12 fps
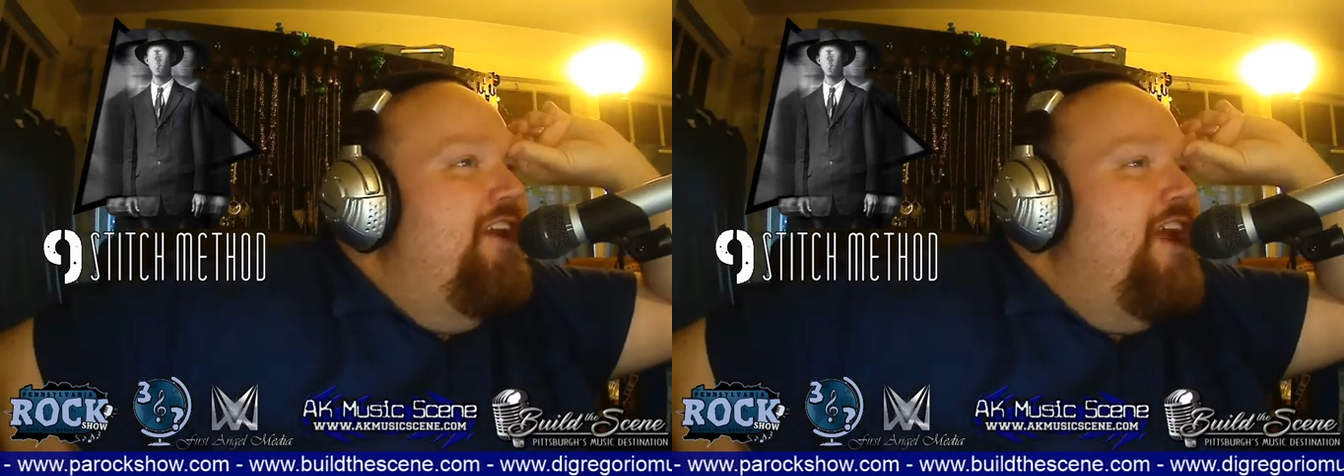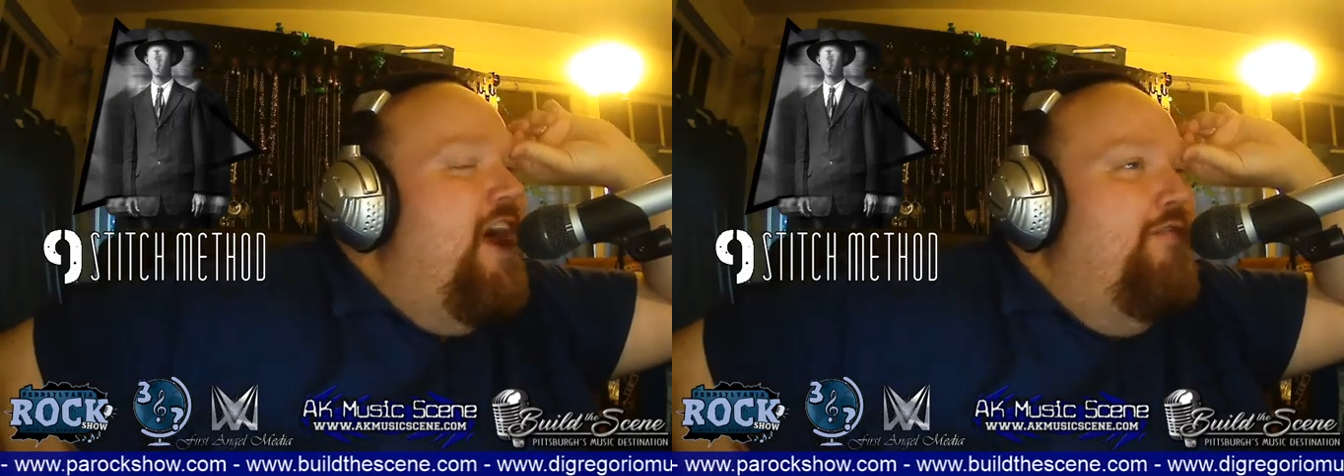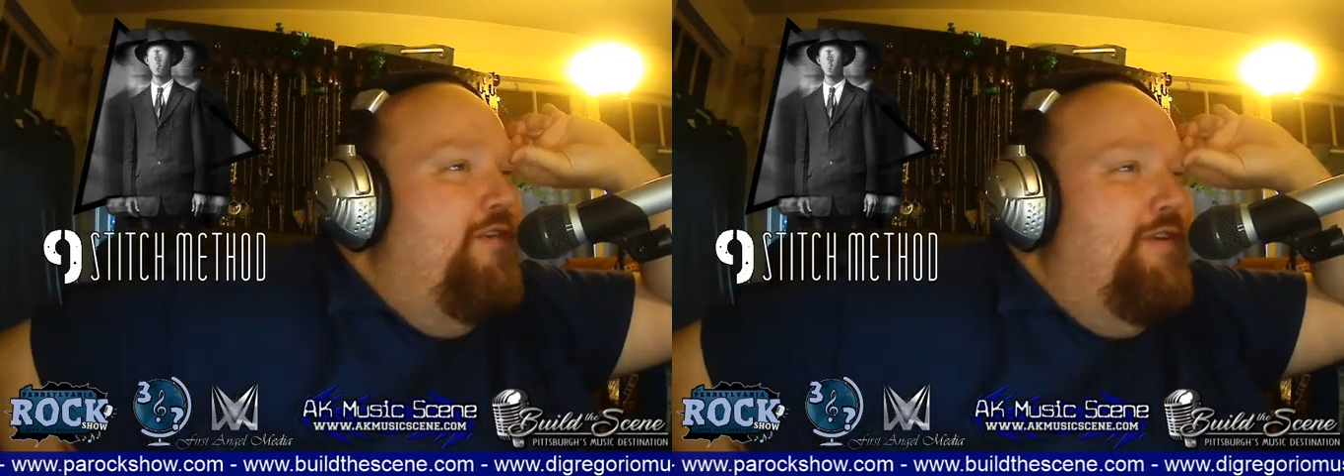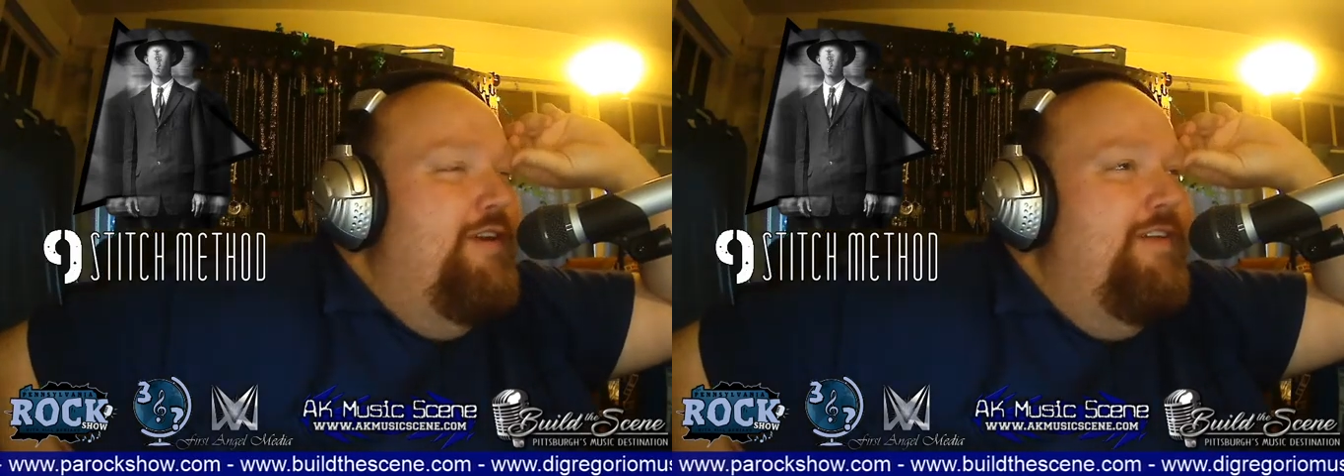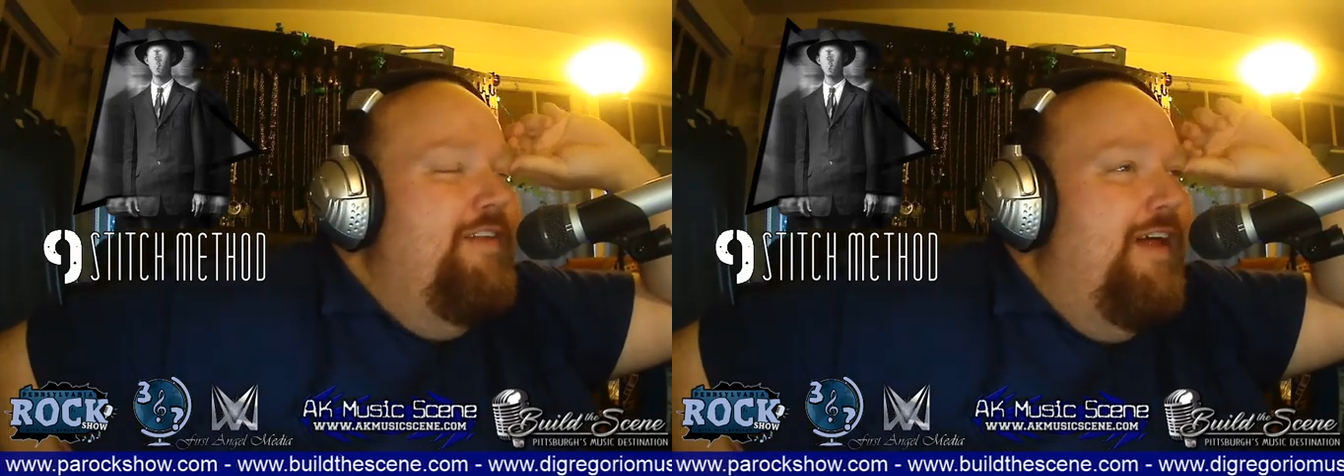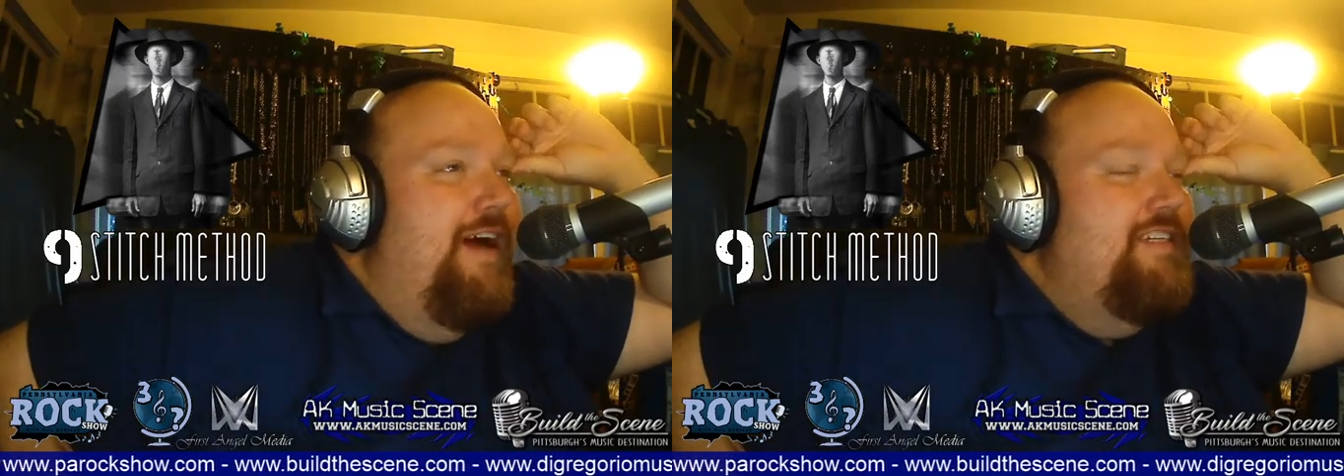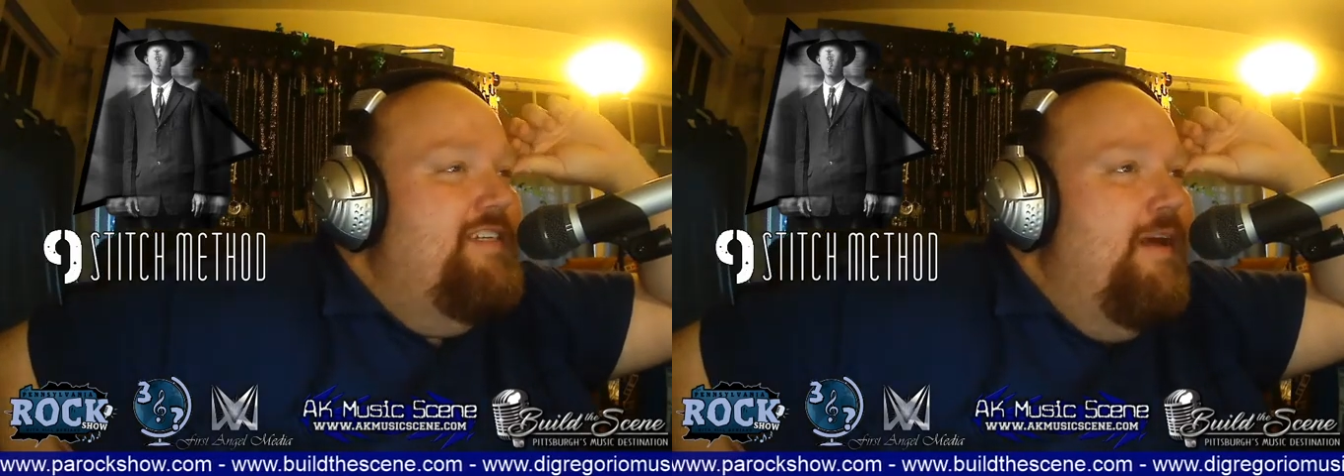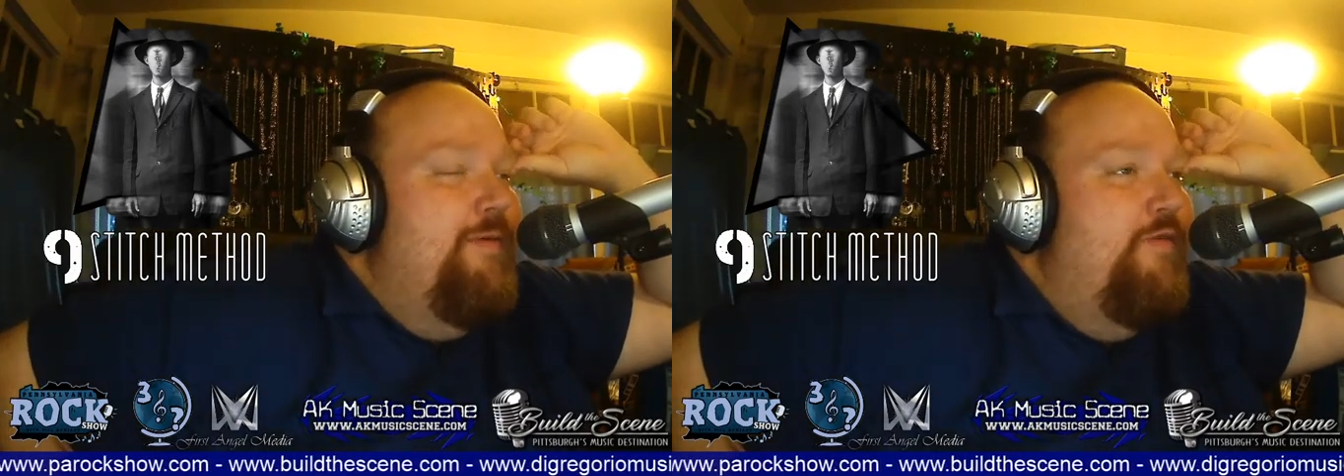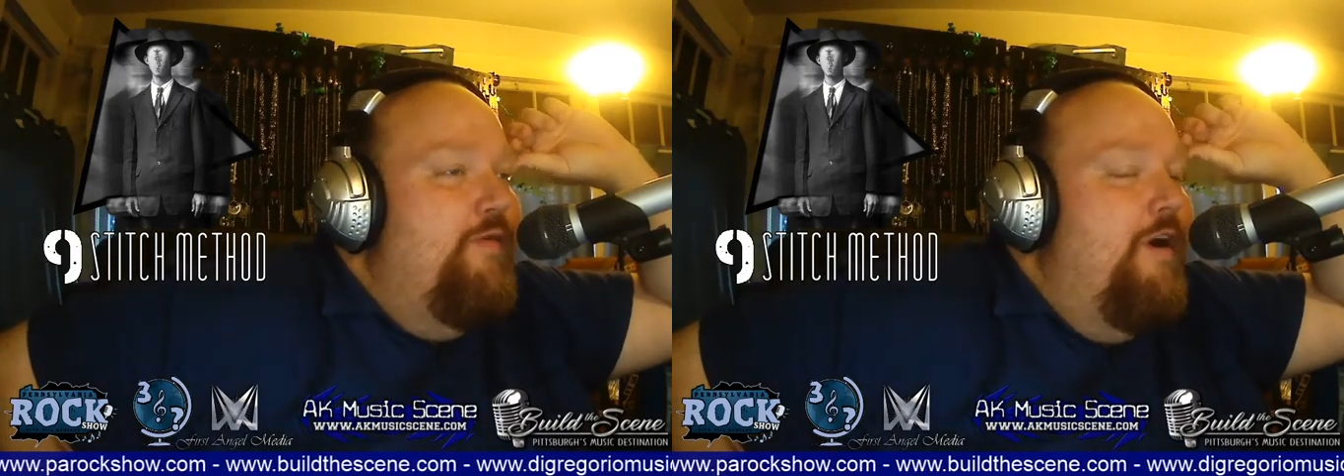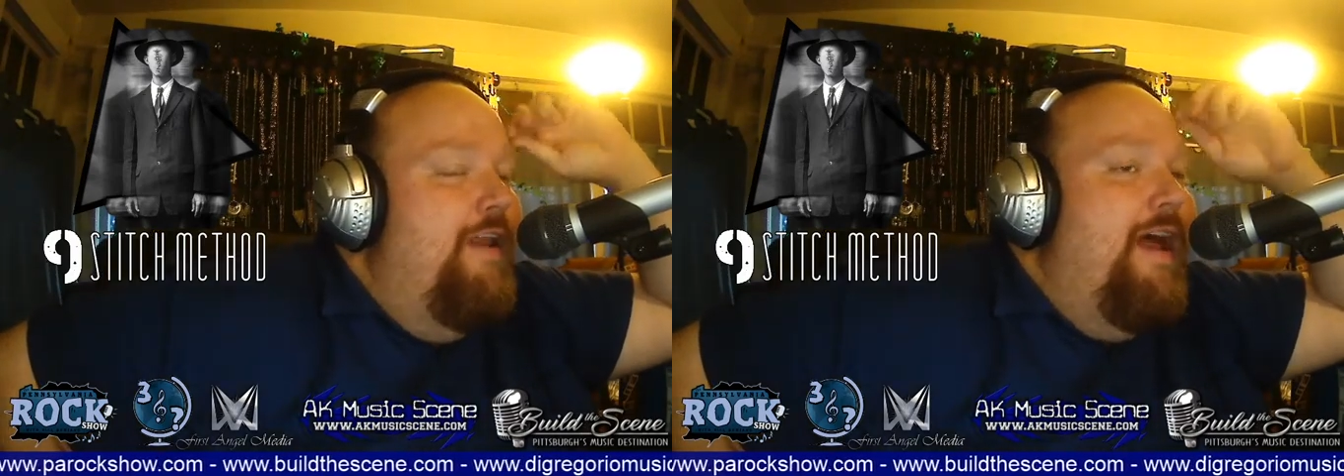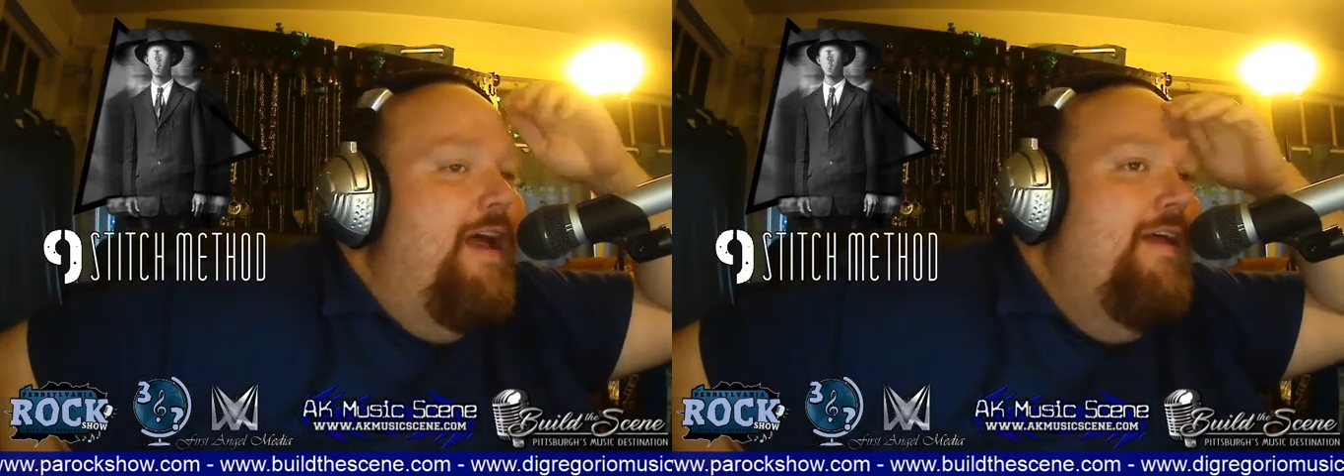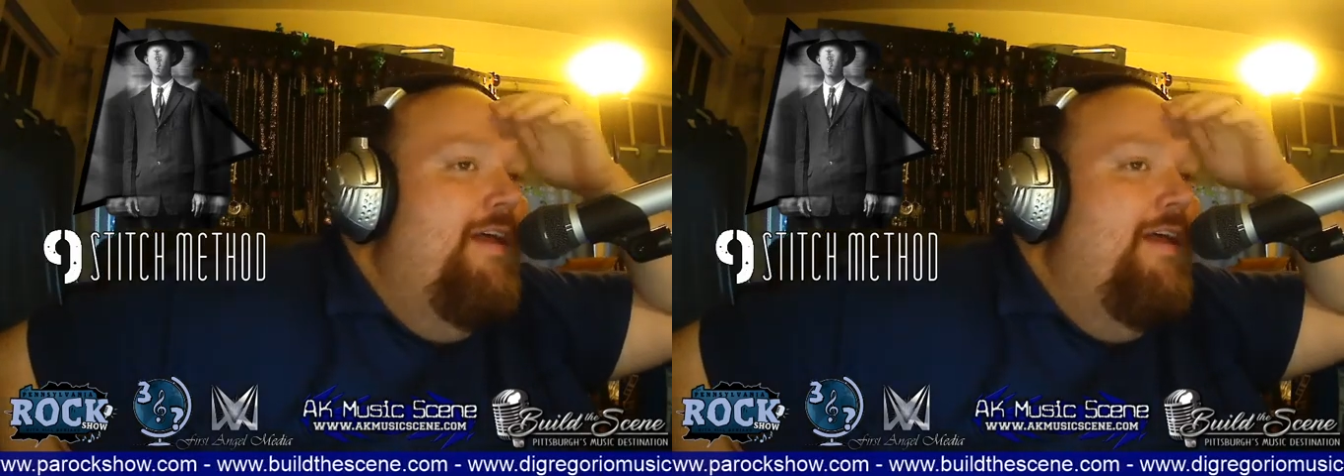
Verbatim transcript: covered the last time you were on